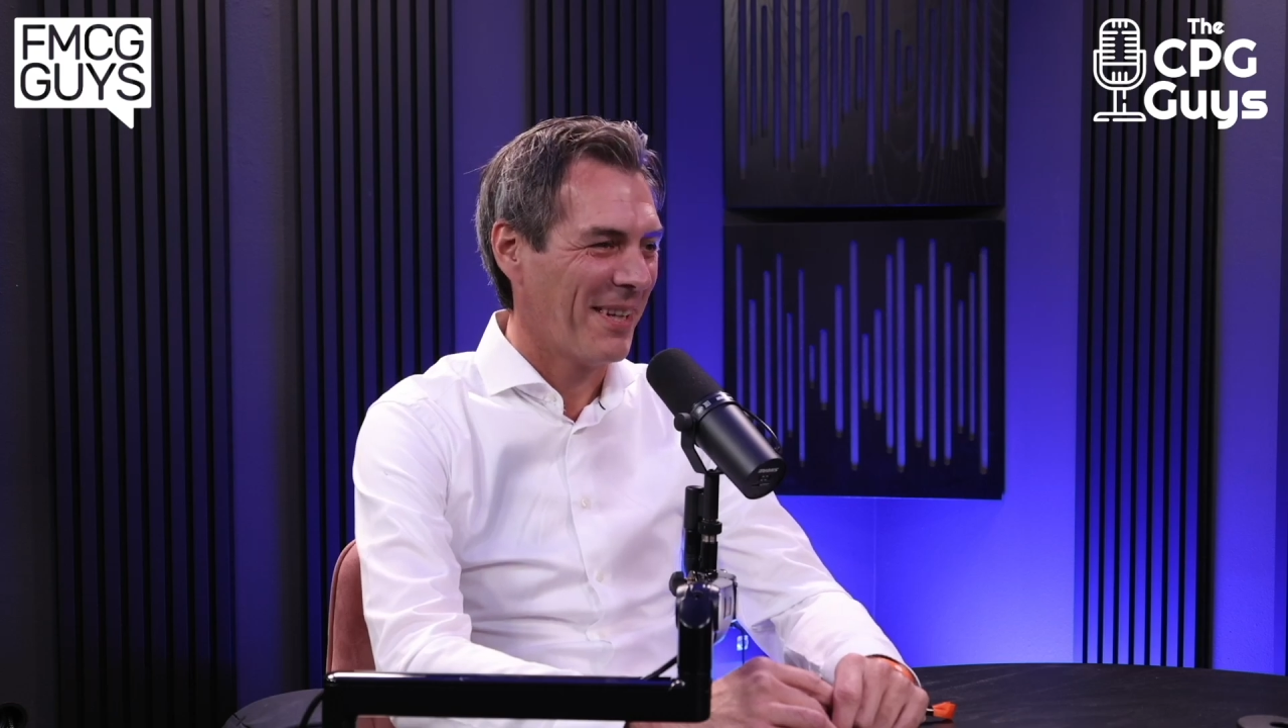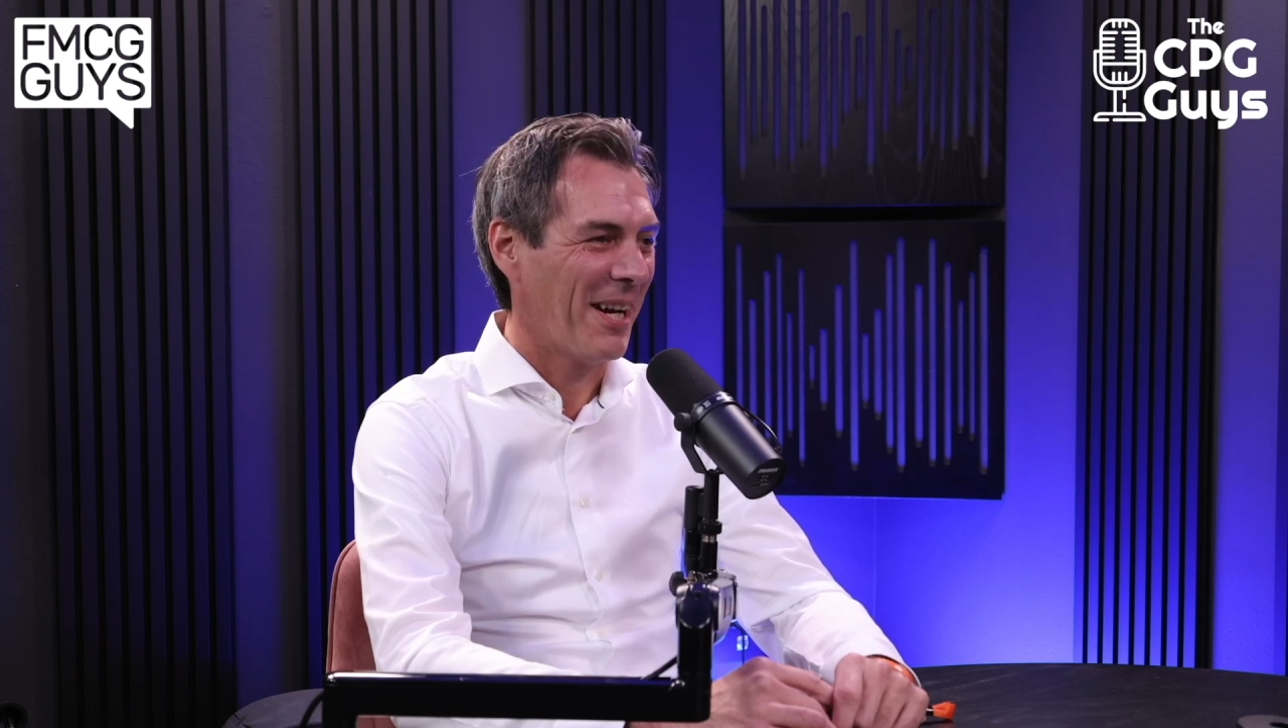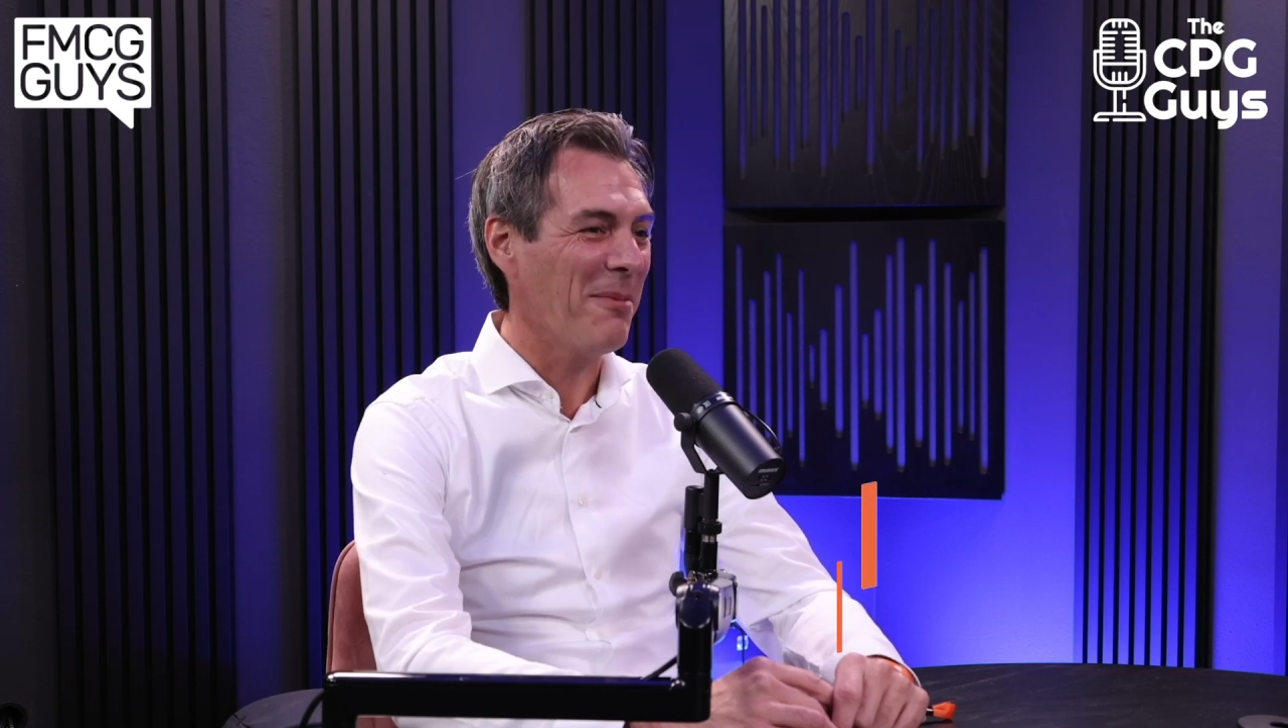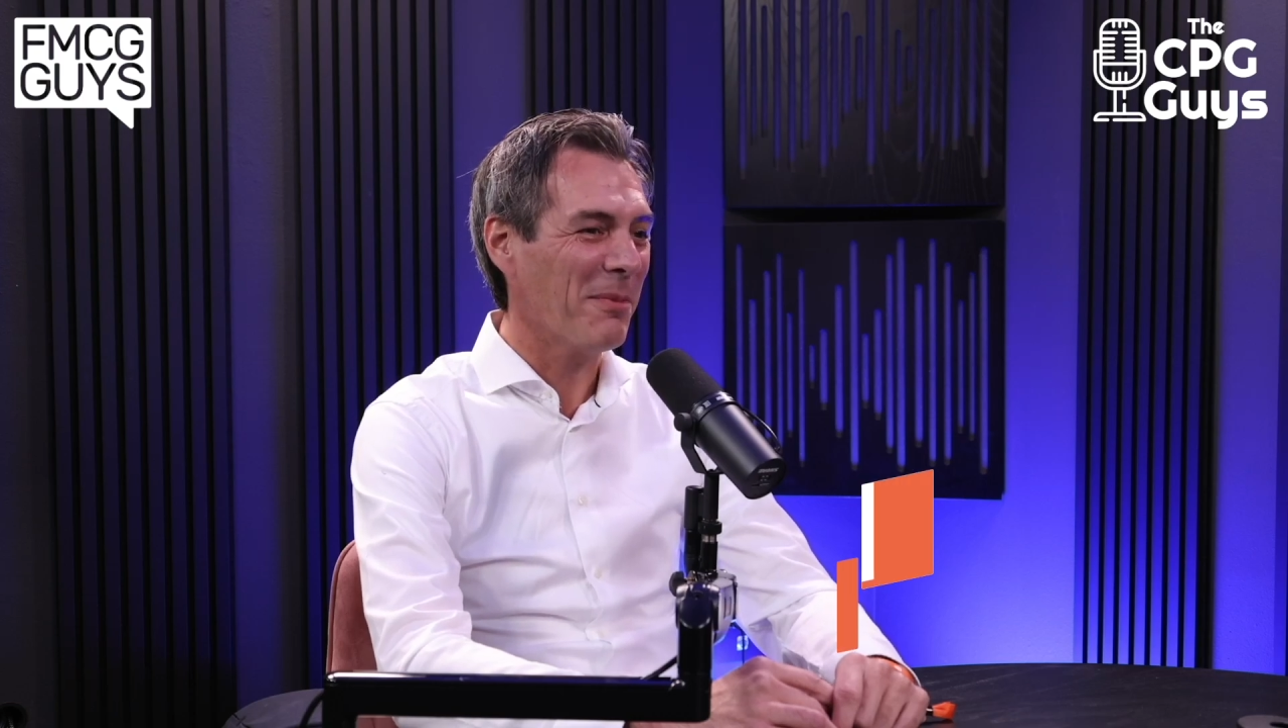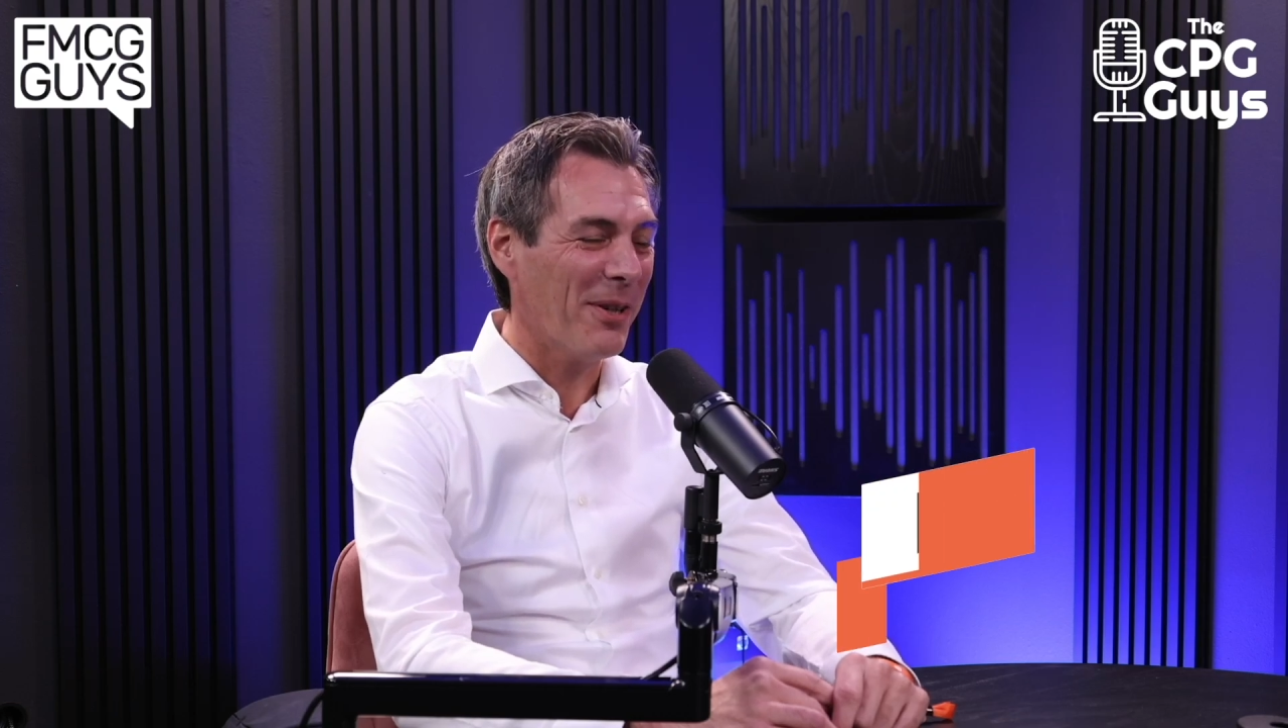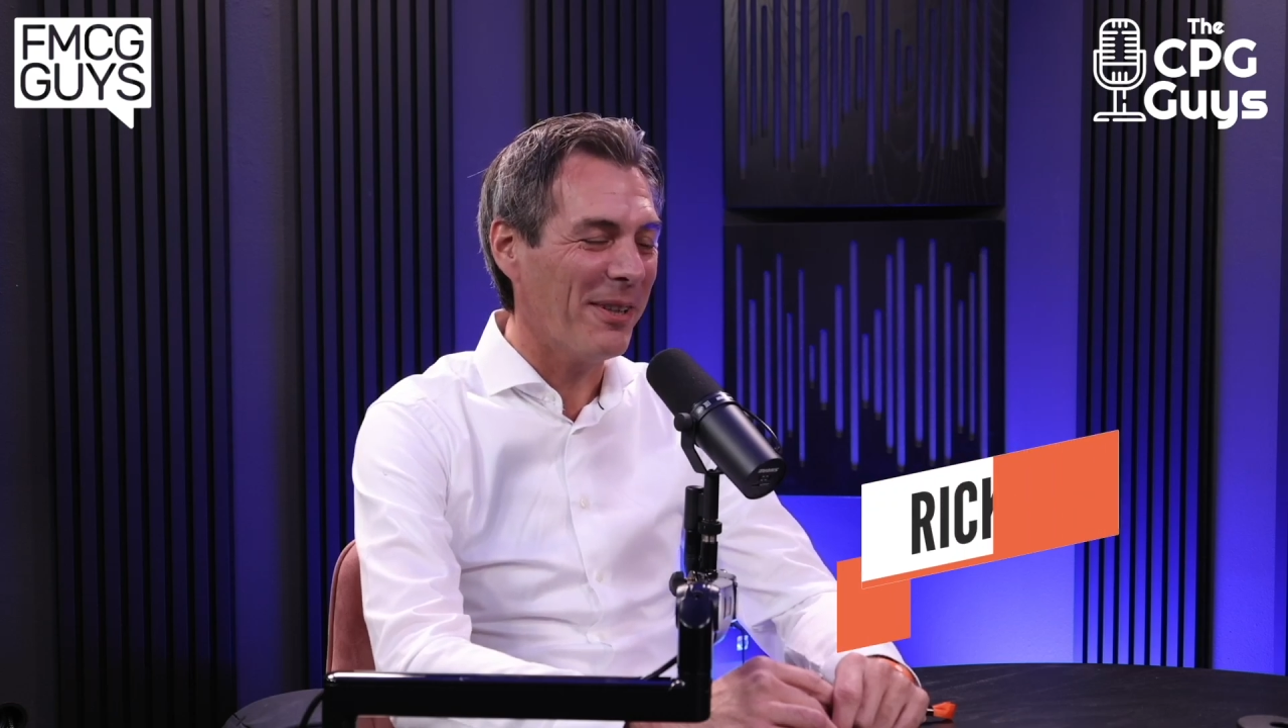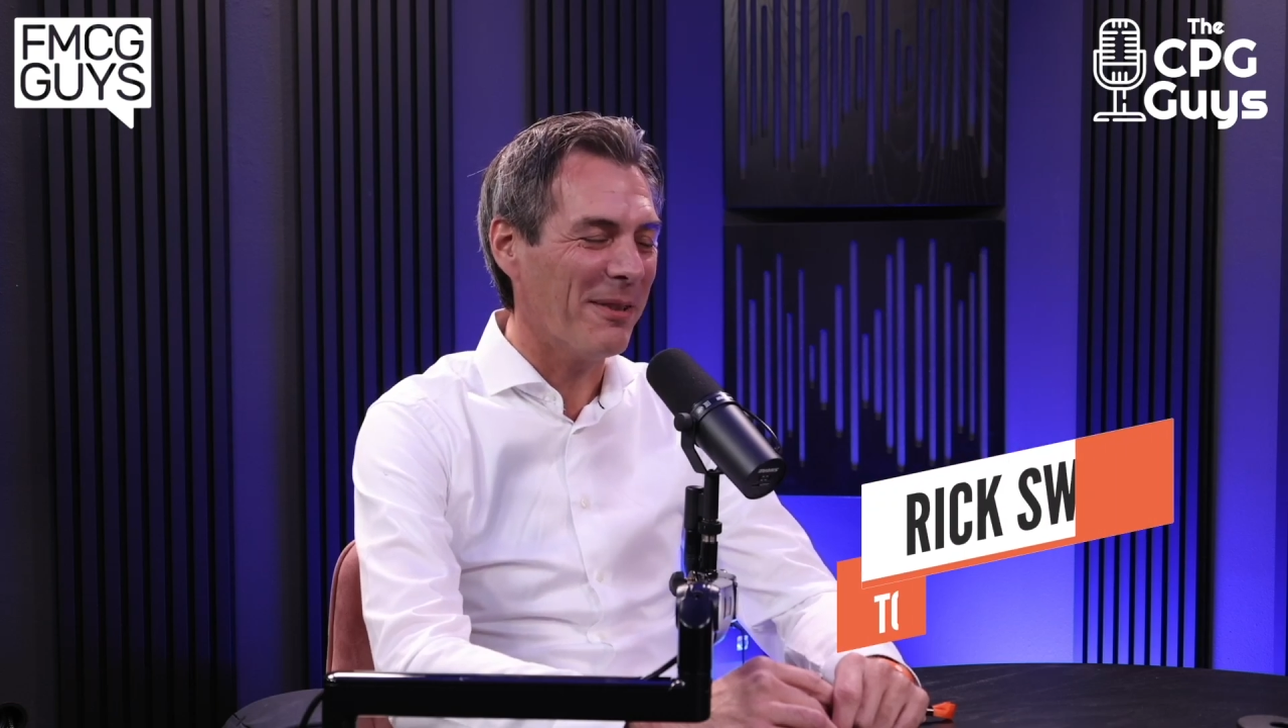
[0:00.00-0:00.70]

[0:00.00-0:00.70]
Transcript: I'm good.